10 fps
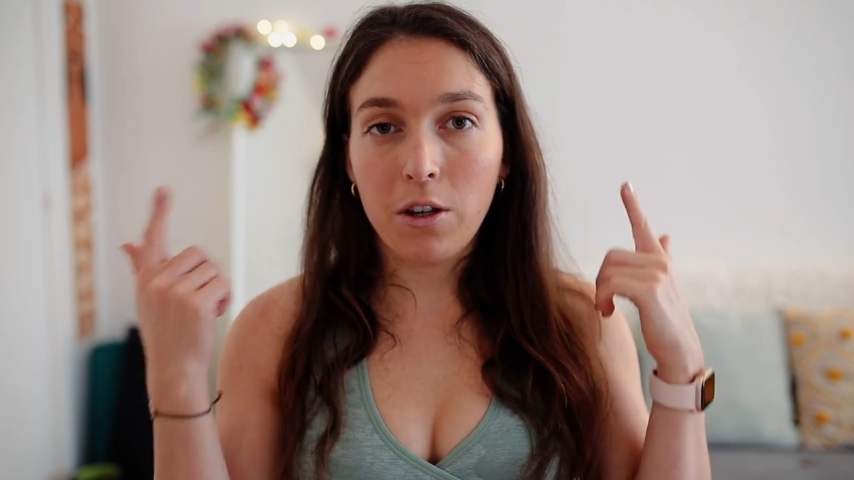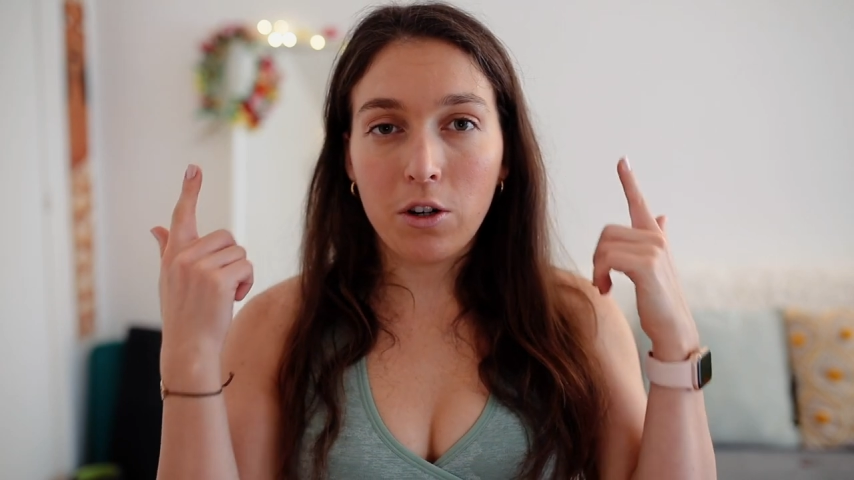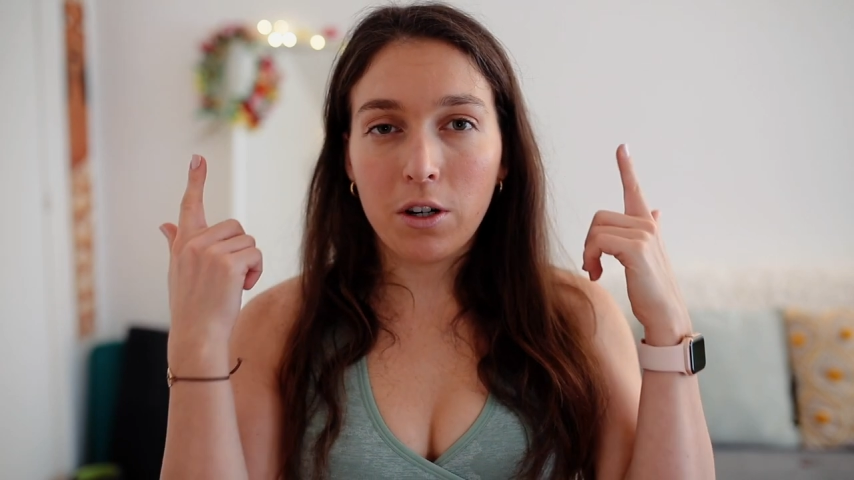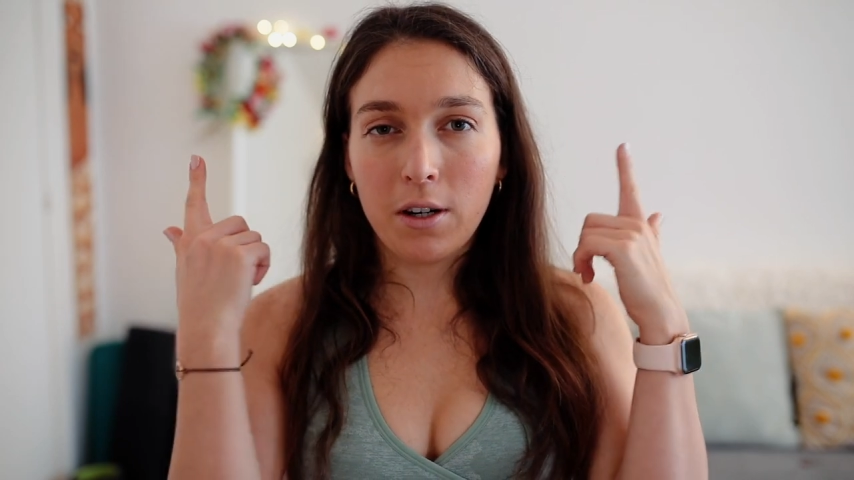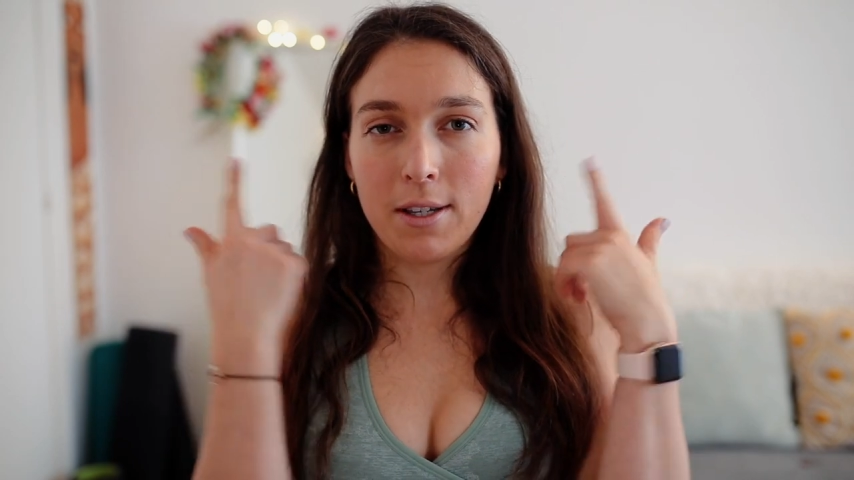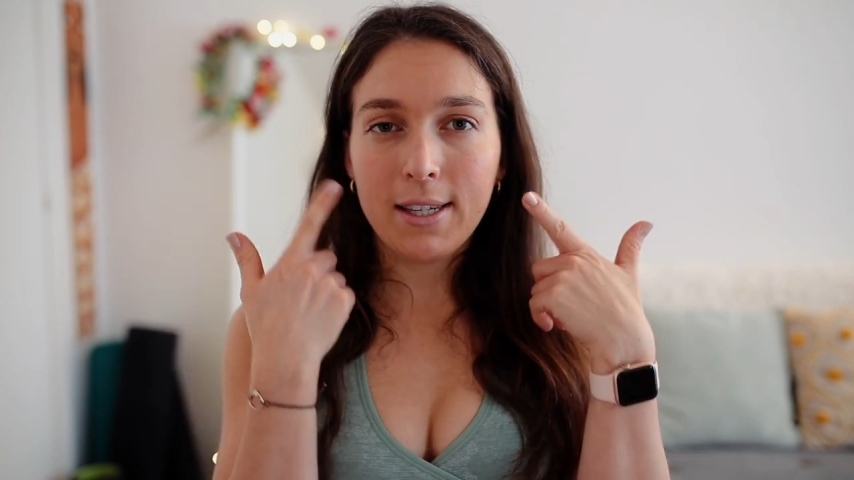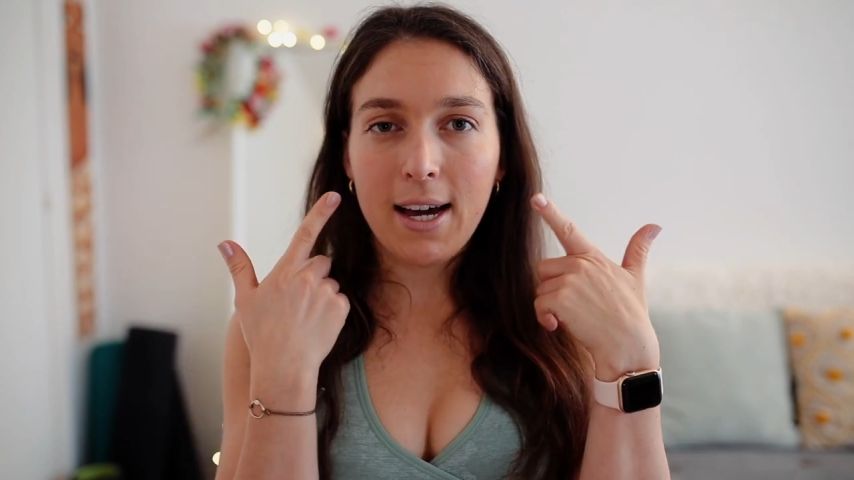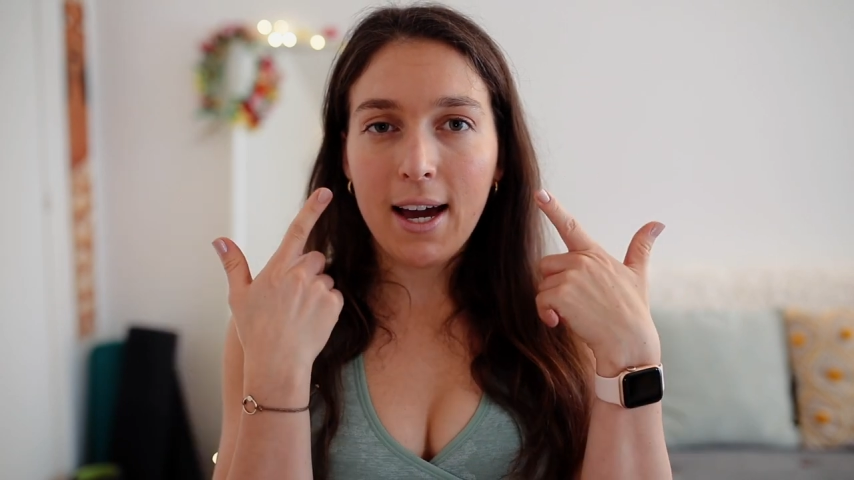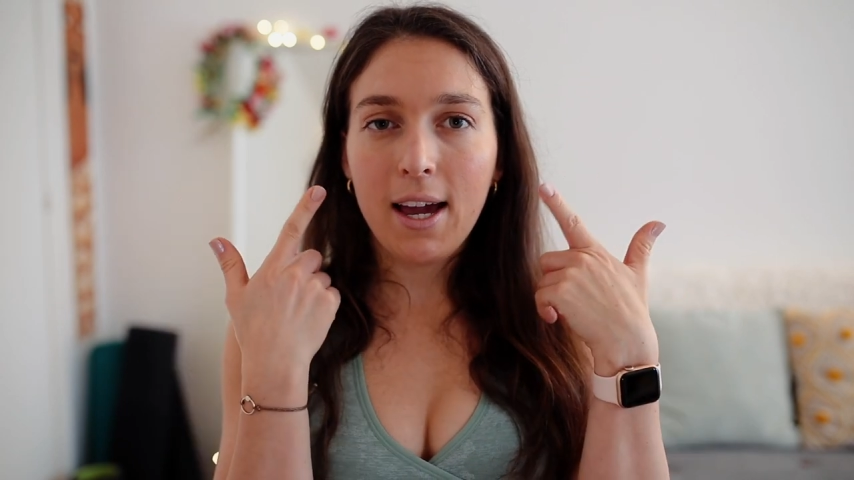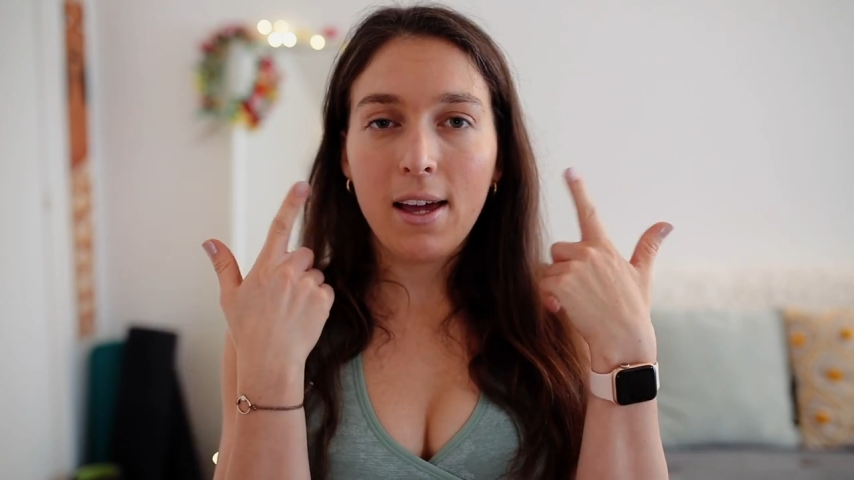your
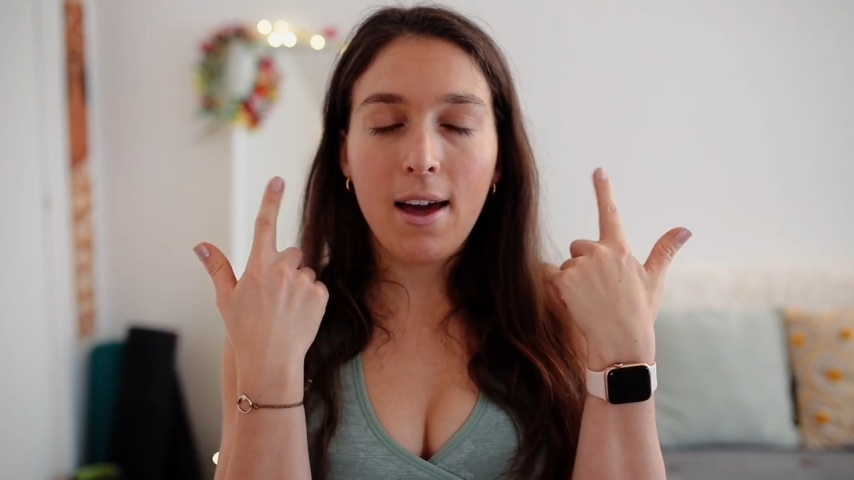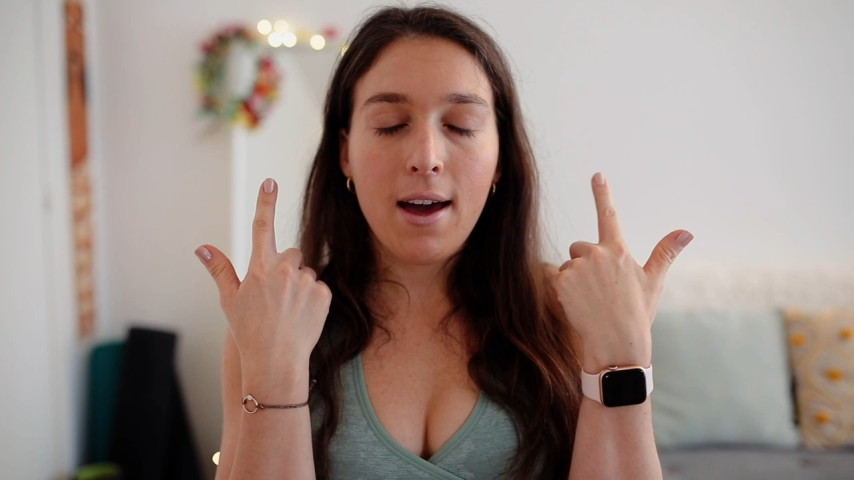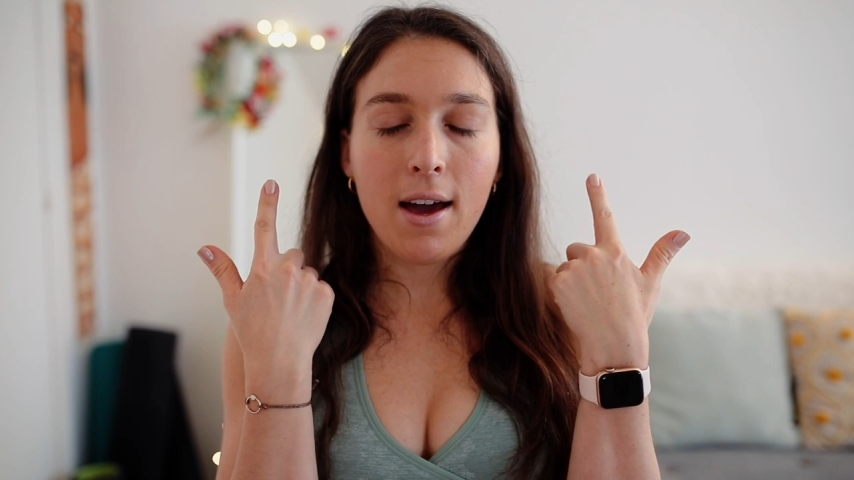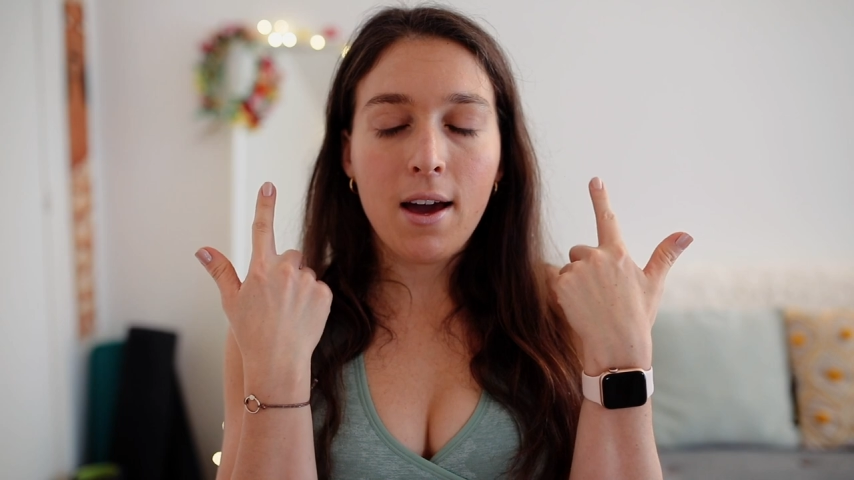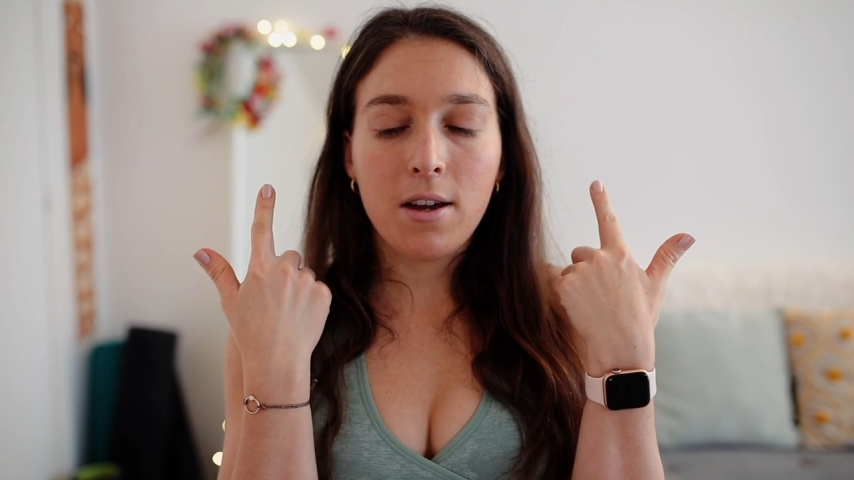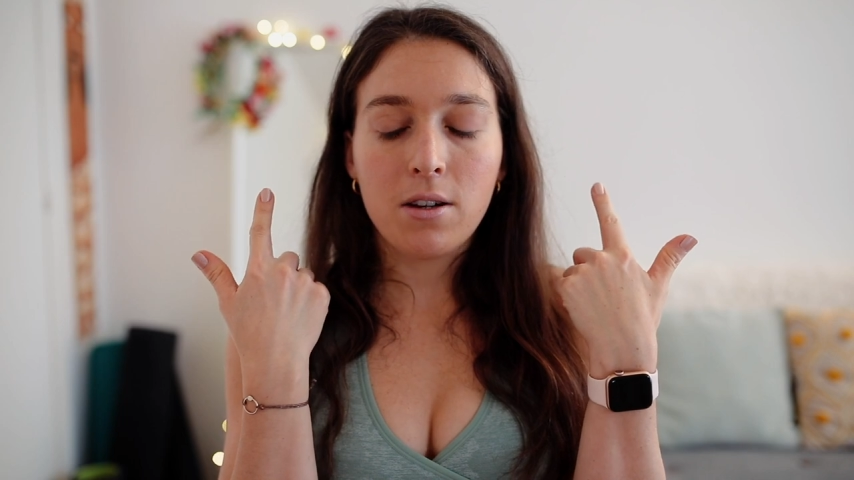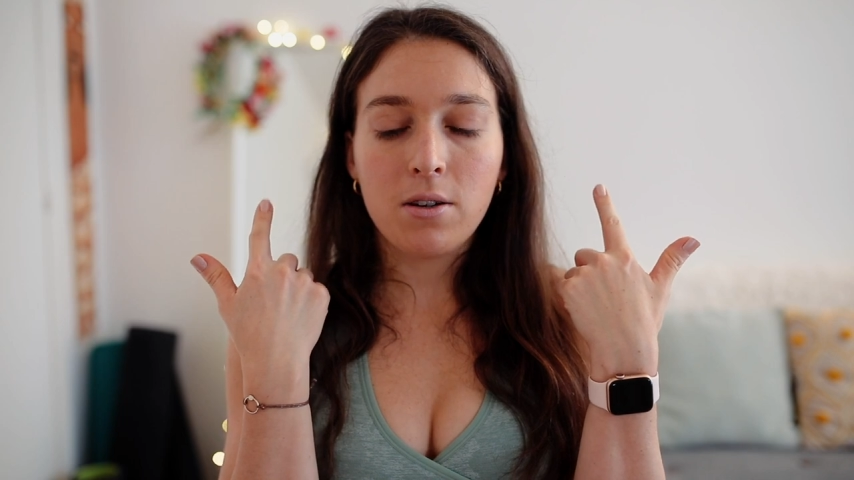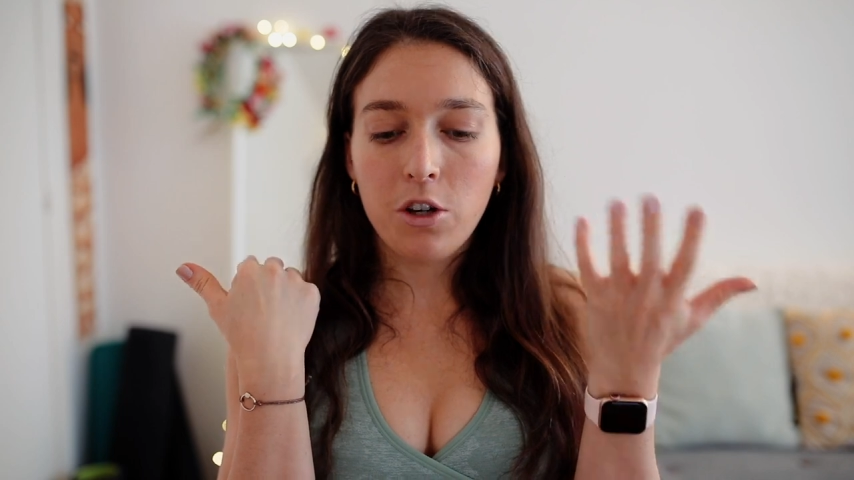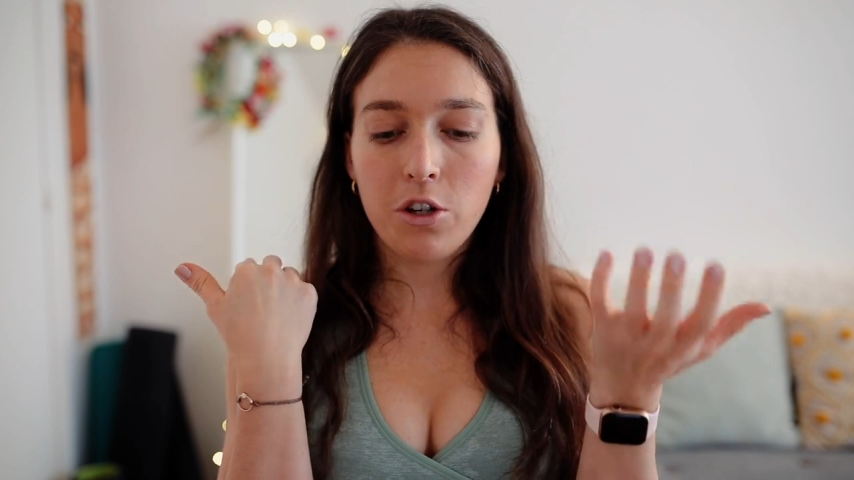sight and